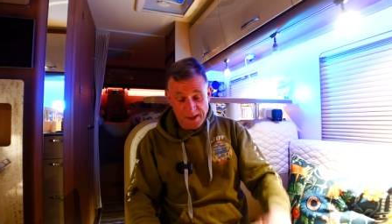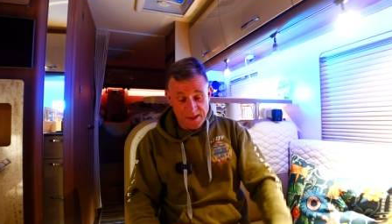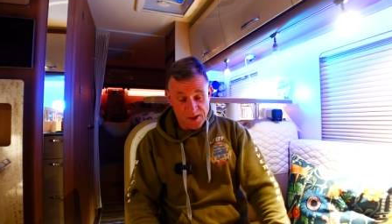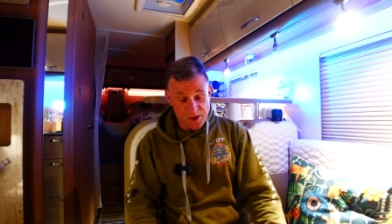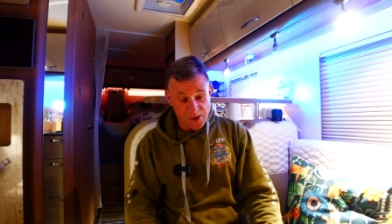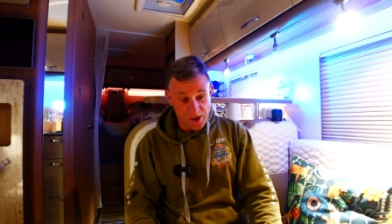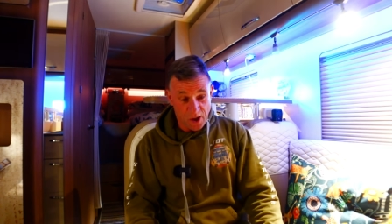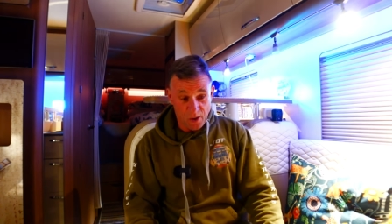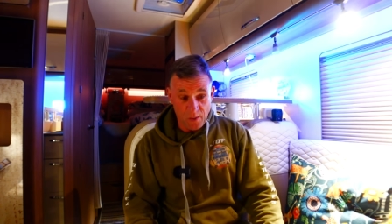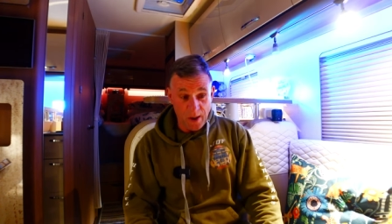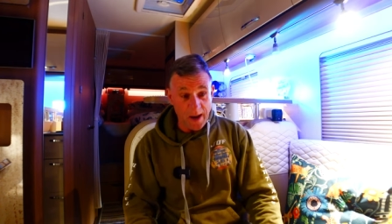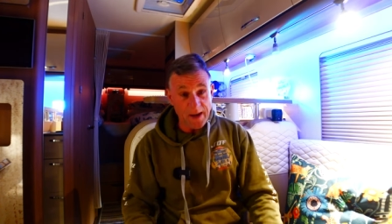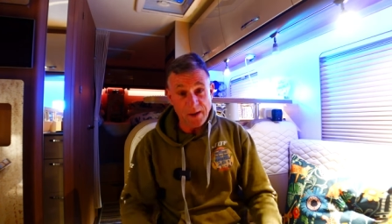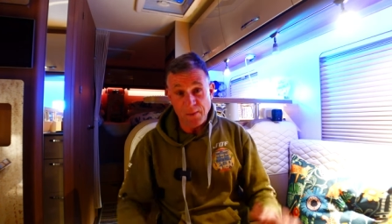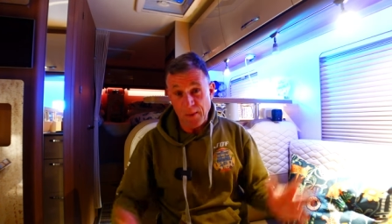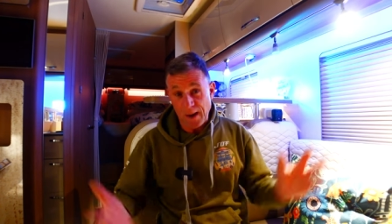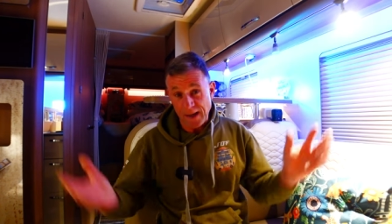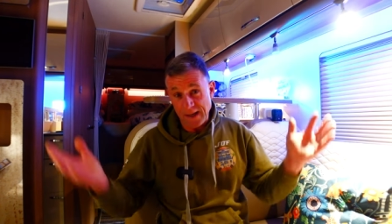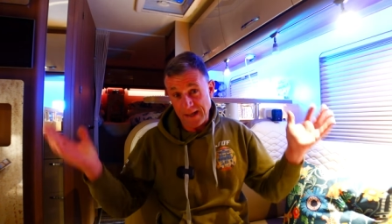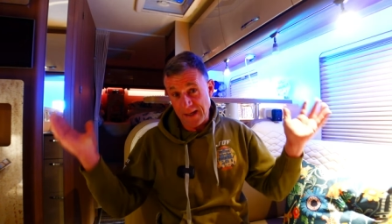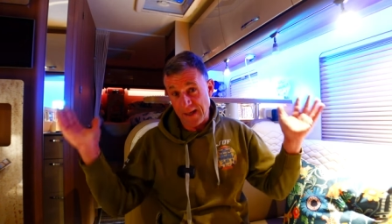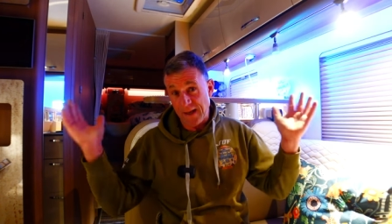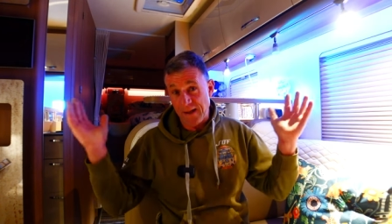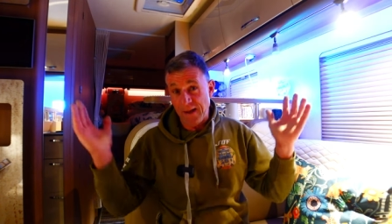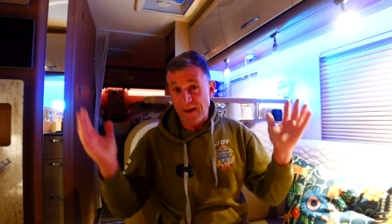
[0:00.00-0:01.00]
So
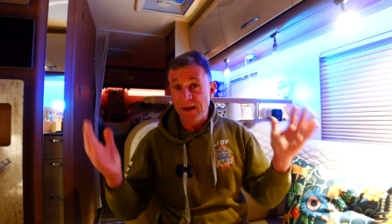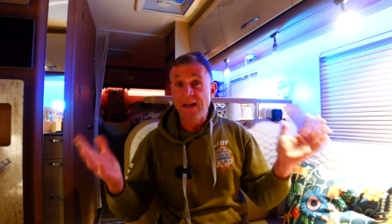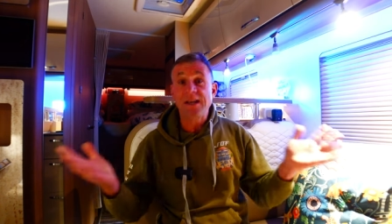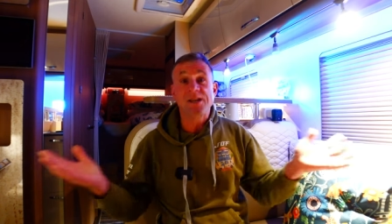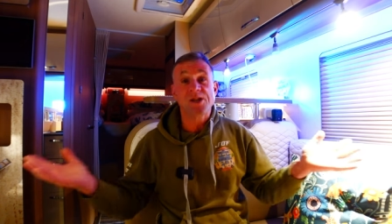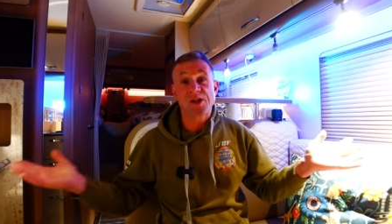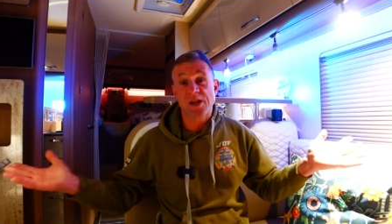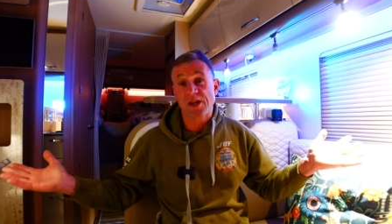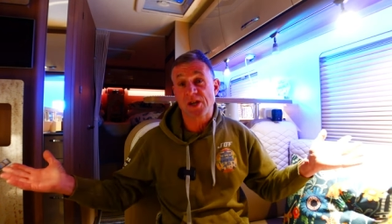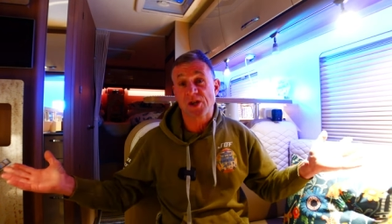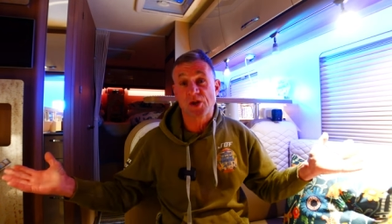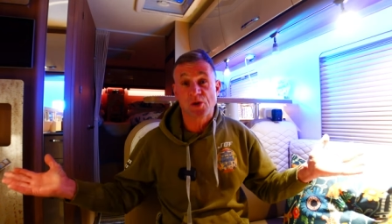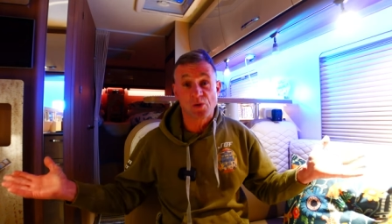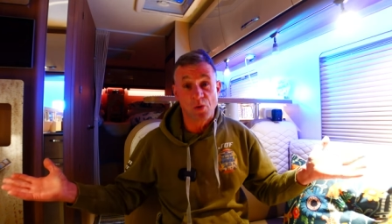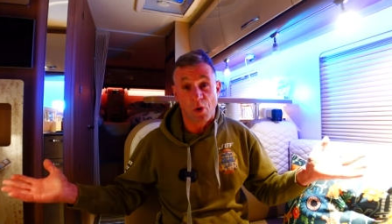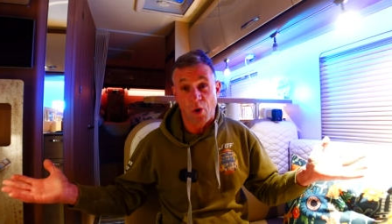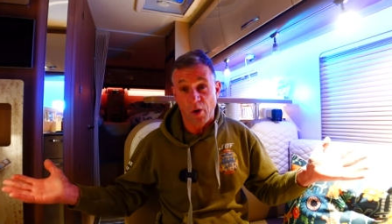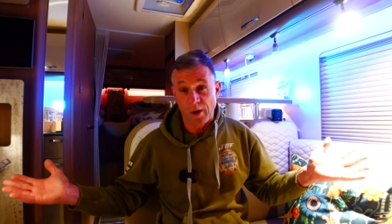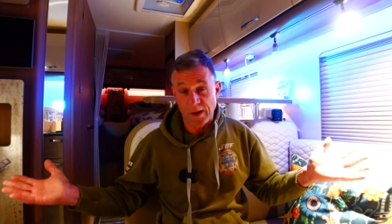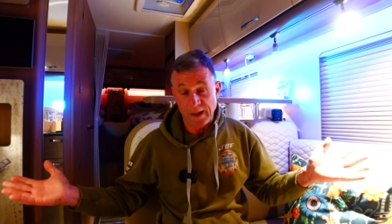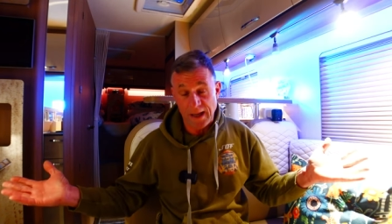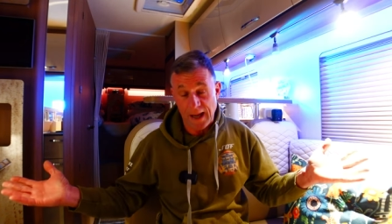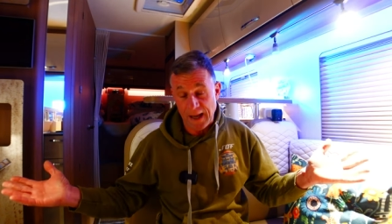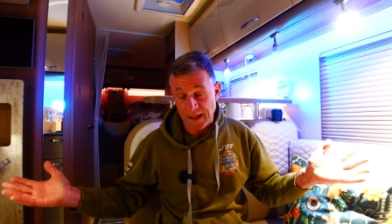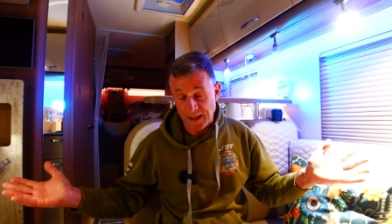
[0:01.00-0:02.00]
anyway, at least it's
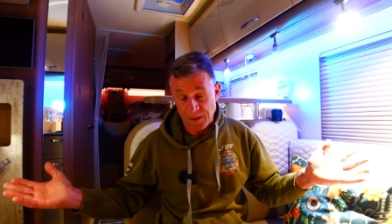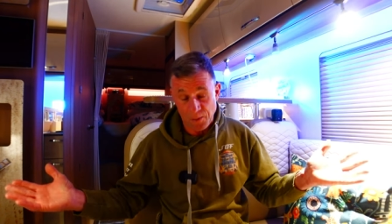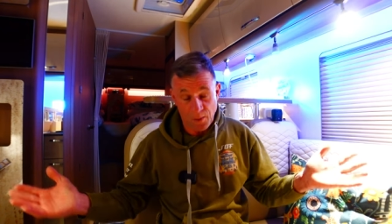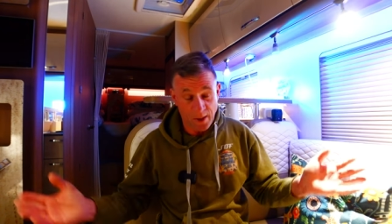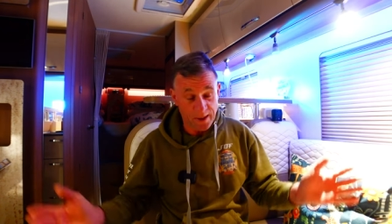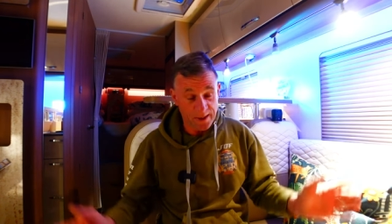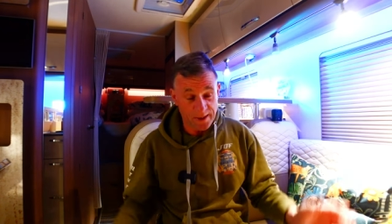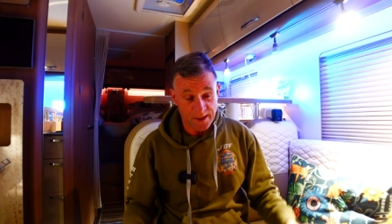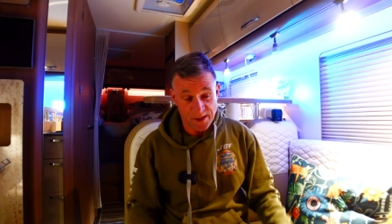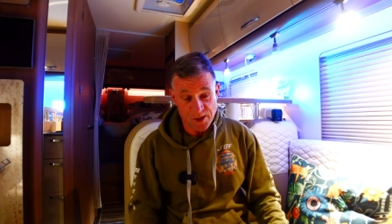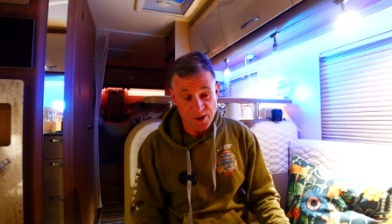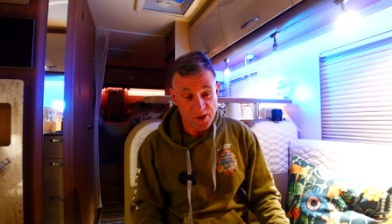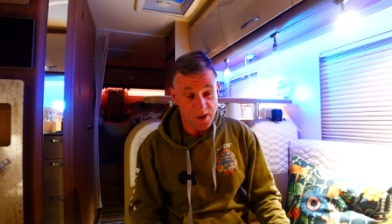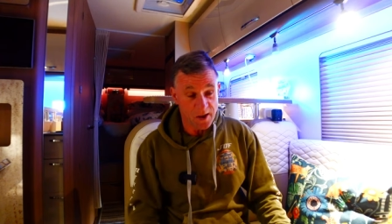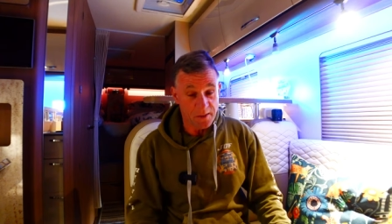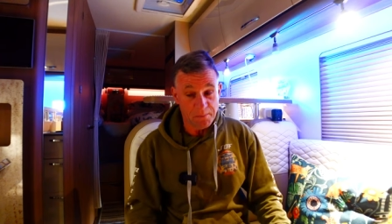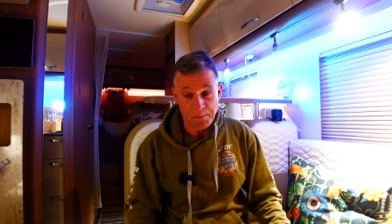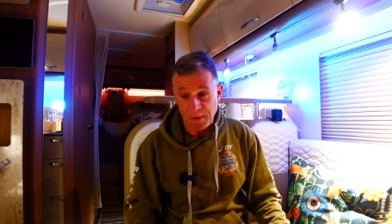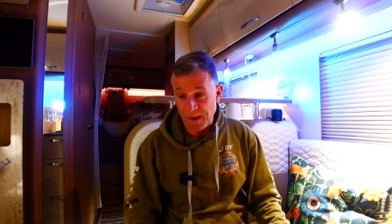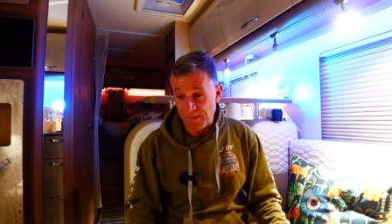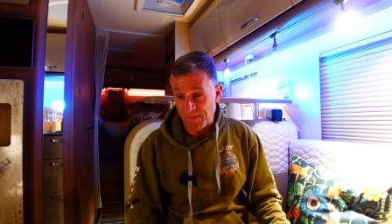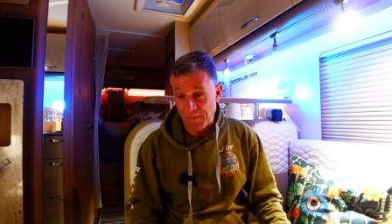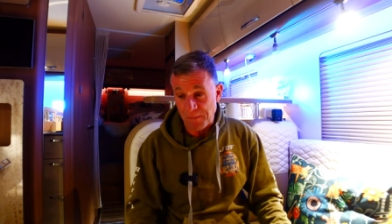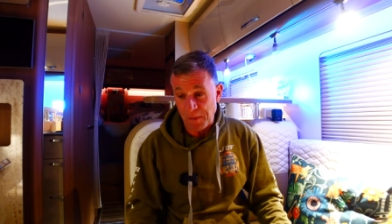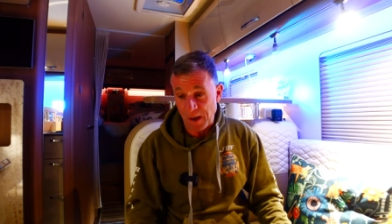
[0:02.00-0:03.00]
dry anyway. That's a
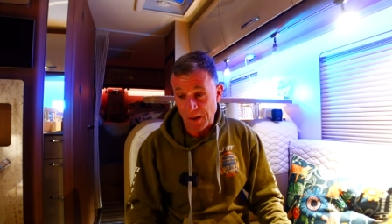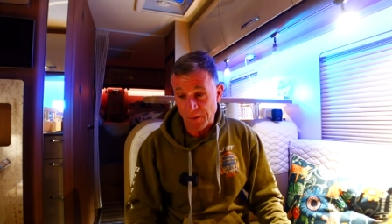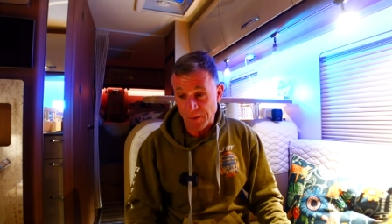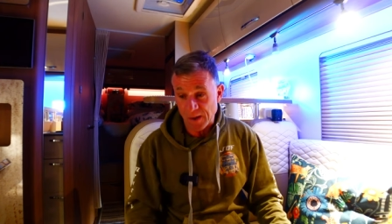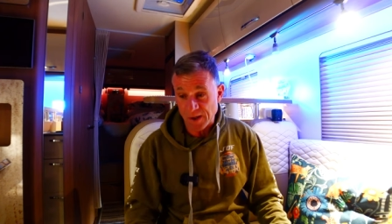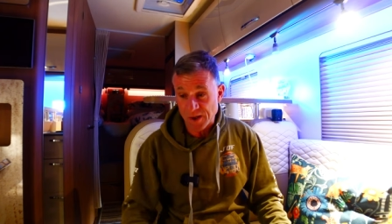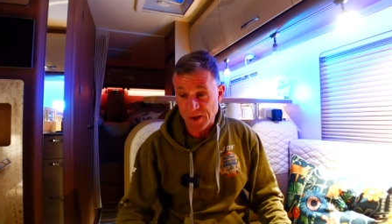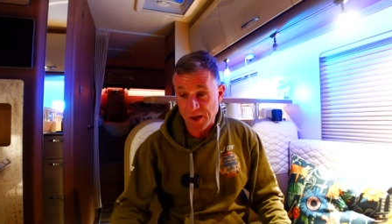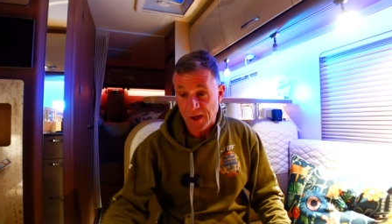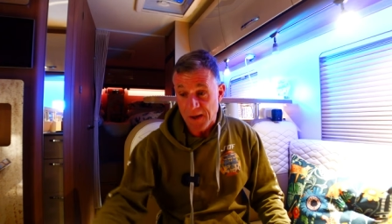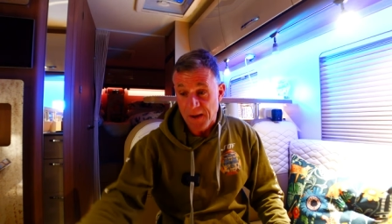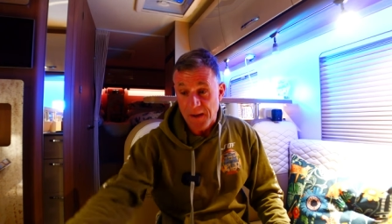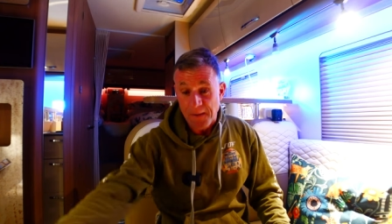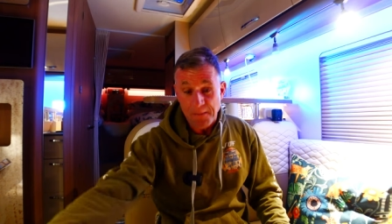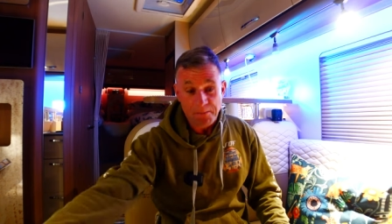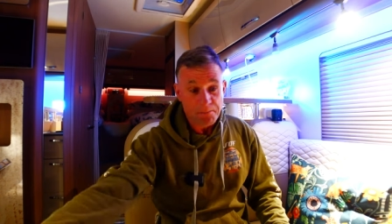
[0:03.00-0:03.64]
bit of a bonus.